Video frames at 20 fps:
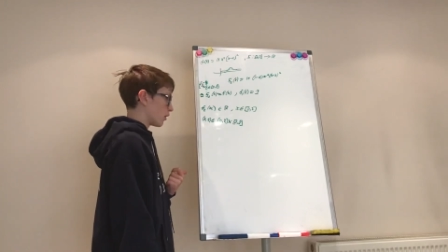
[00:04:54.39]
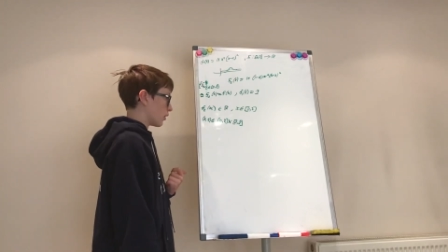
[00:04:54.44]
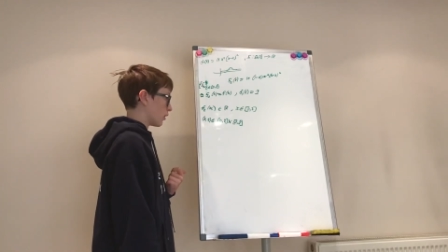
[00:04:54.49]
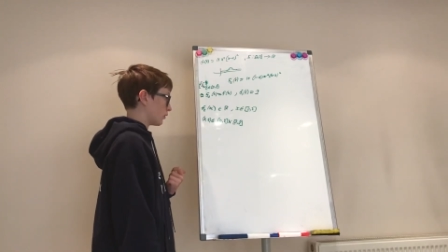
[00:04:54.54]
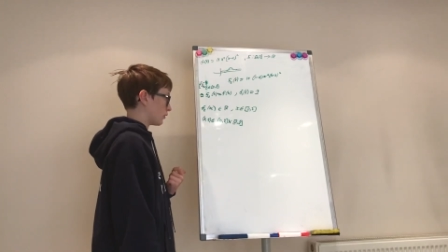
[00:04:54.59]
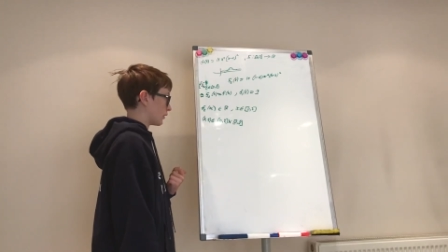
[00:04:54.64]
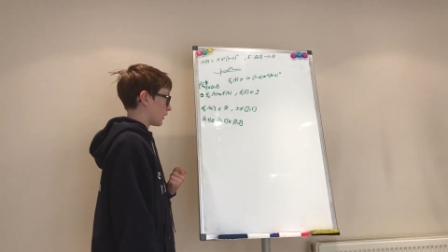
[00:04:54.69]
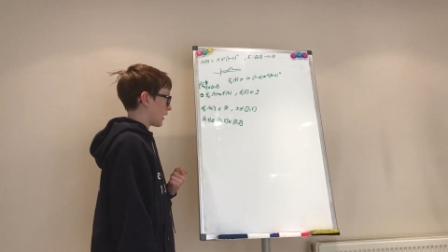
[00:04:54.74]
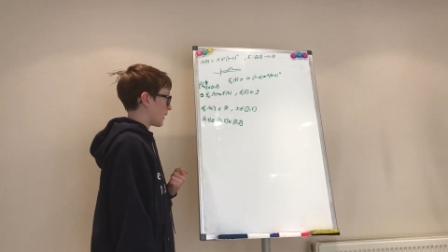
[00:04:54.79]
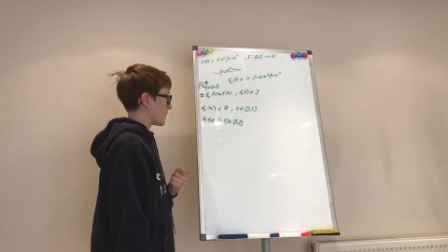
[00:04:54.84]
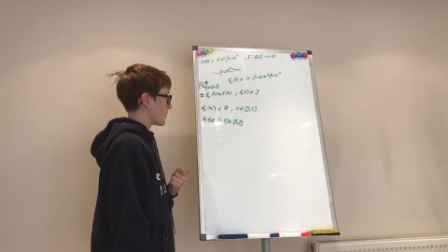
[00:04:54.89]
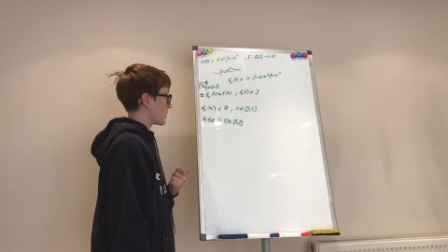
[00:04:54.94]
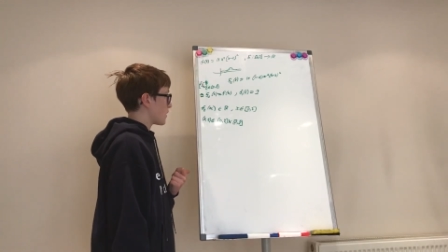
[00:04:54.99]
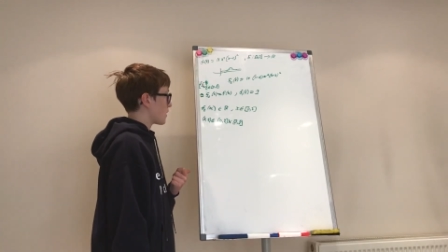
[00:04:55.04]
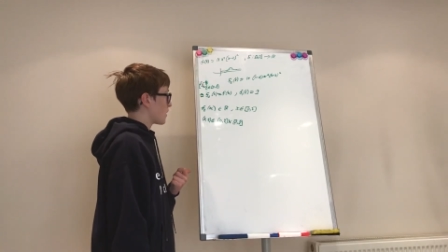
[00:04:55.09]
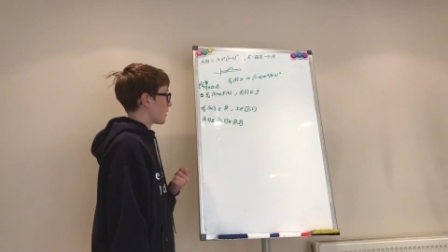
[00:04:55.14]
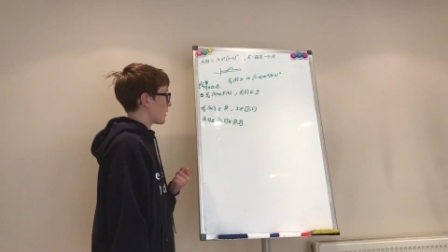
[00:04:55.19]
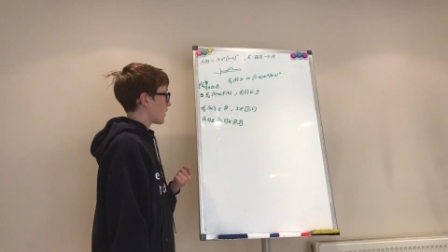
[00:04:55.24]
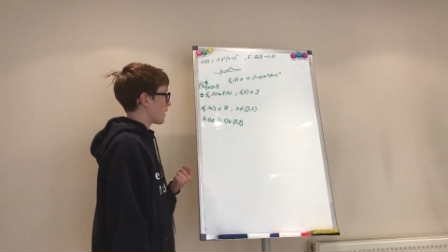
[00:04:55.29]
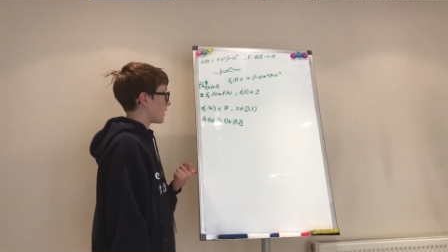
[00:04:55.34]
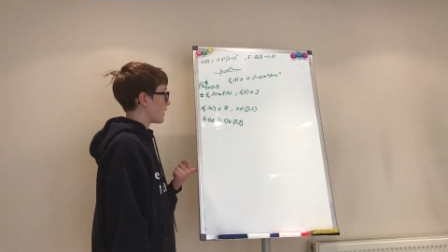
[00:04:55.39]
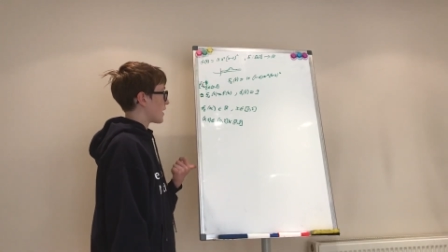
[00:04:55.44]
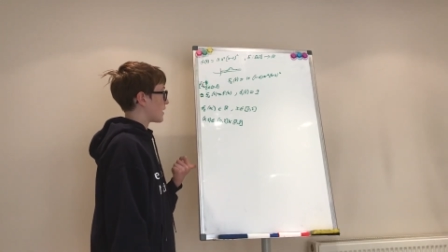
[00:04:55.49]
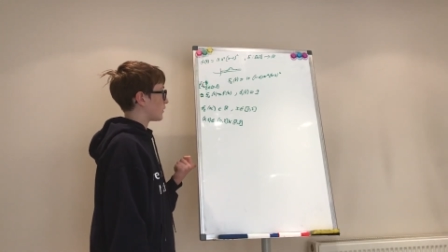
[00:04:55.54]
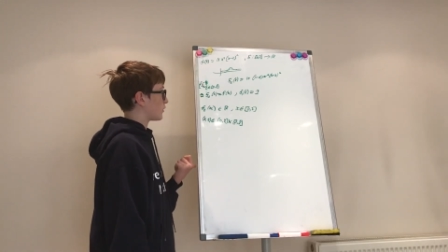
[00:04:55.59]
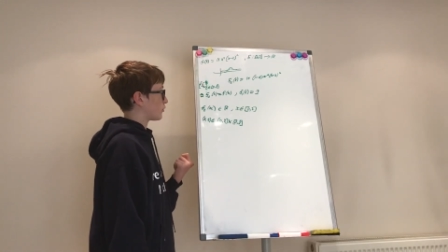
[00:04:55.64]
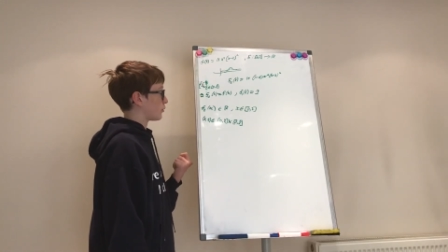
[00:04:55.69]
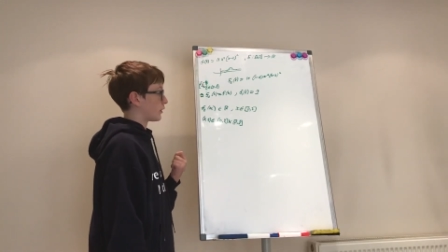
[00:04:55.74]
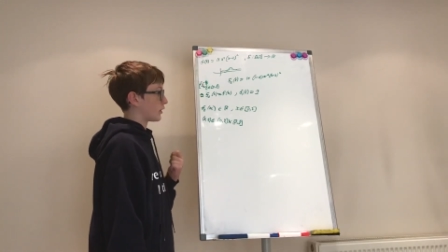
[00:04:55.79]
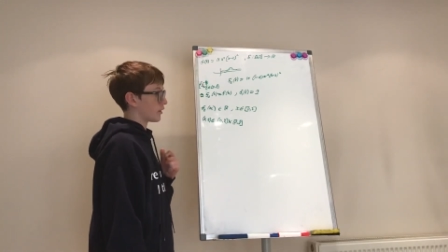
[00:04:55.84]
Okay? and
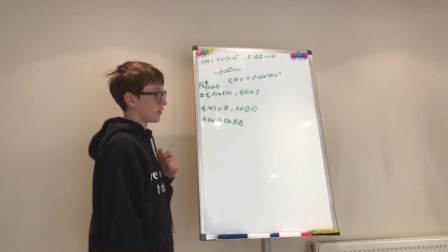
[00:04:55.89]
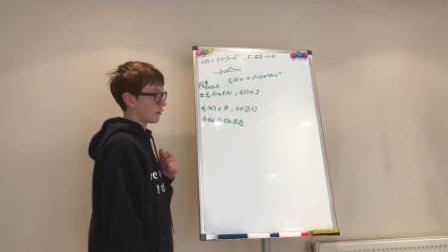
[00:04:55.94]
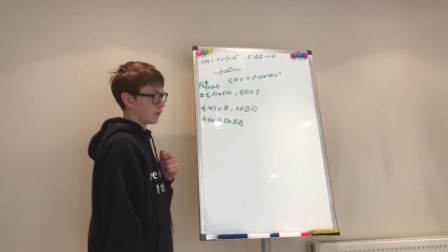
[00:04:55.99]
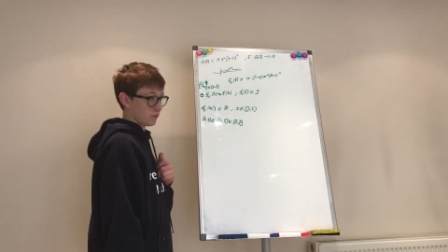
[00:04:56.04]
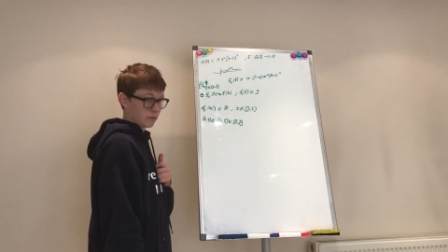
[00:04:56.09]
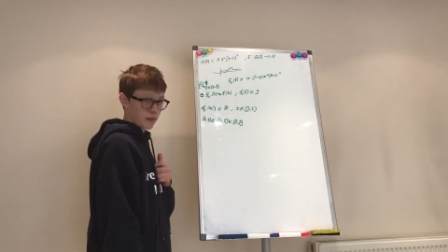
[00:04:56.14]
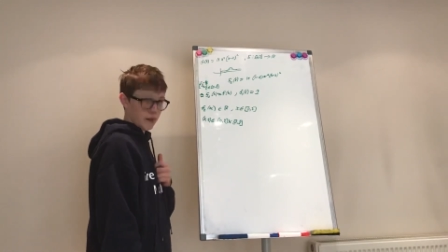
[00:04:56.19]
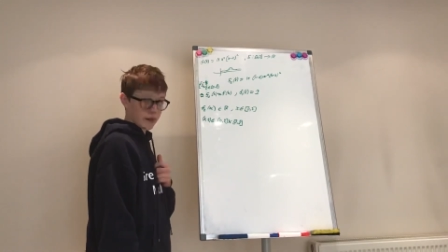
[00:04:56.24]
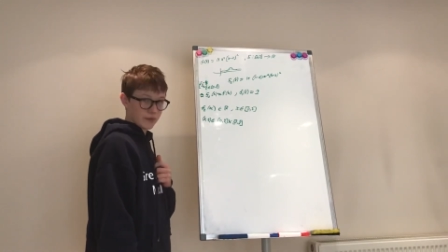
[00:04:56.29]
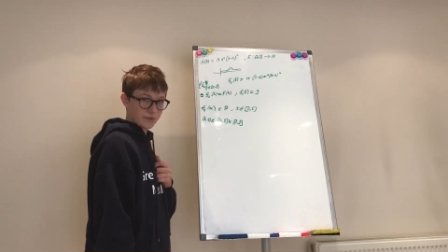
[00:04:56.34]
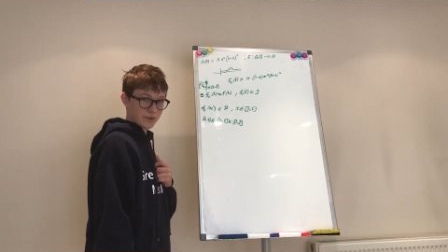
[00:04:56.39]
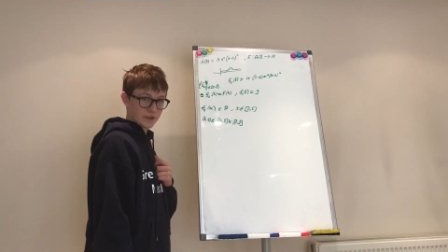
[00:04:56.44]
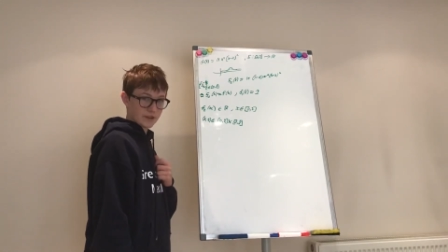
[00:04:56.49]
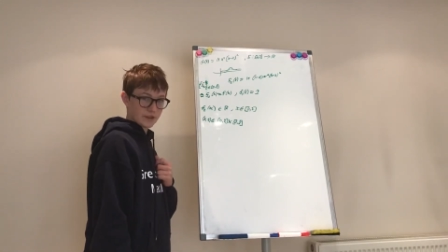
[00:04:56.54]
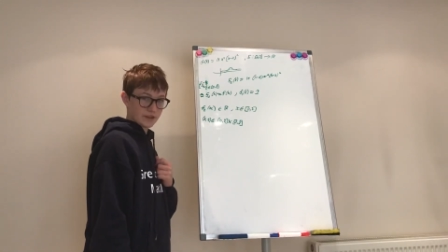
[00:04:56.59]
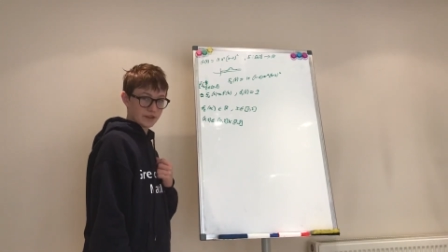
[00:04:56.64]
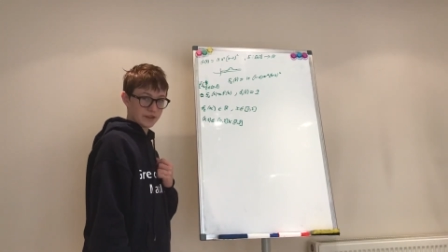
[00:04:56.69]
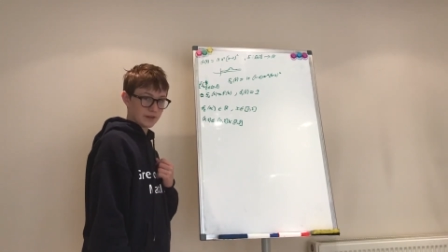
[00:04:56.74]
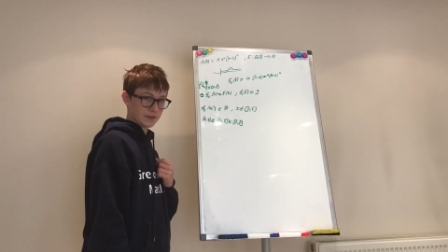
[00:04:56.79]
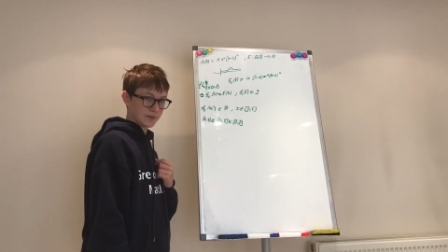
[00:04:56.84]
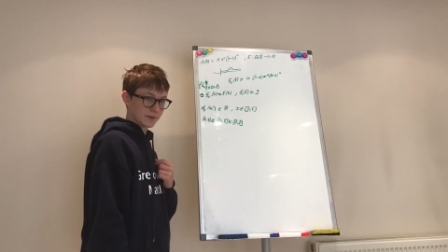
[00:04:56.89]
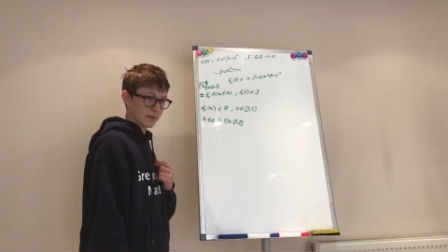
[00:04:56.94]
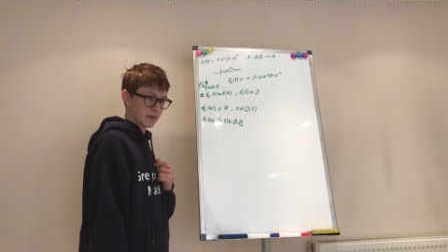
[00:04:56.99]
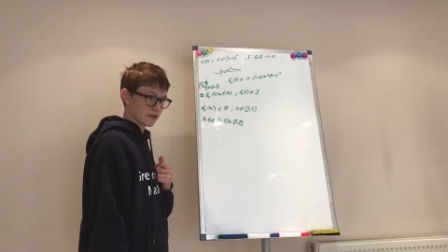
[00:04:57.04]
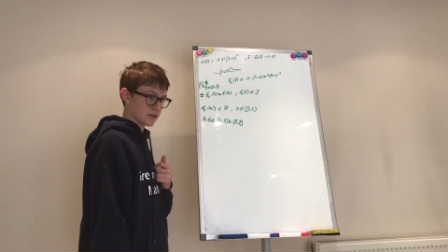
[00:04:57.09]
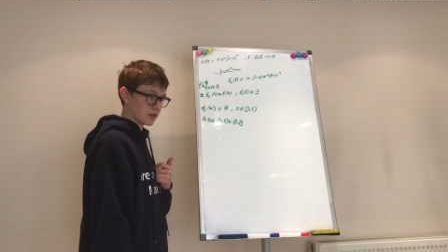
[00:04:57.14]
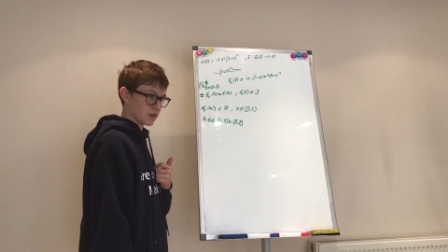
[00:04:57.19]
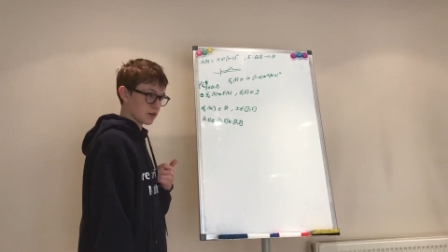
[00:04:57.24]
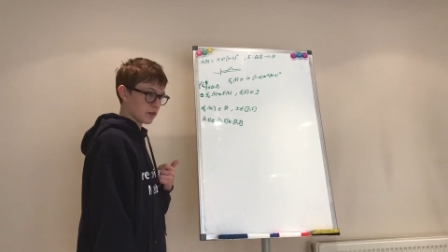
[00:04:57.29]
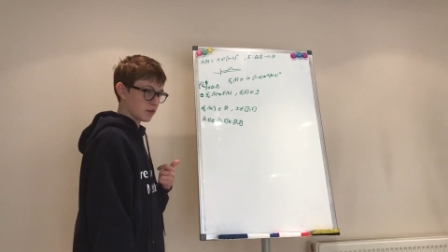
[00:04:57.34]
hence we can arrive at the
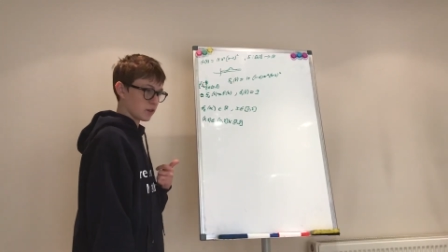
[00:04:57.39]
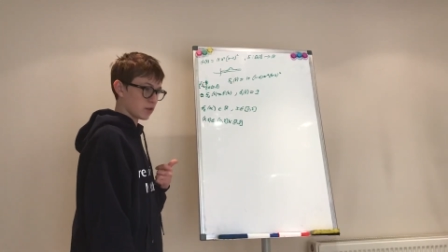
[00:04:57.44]
definition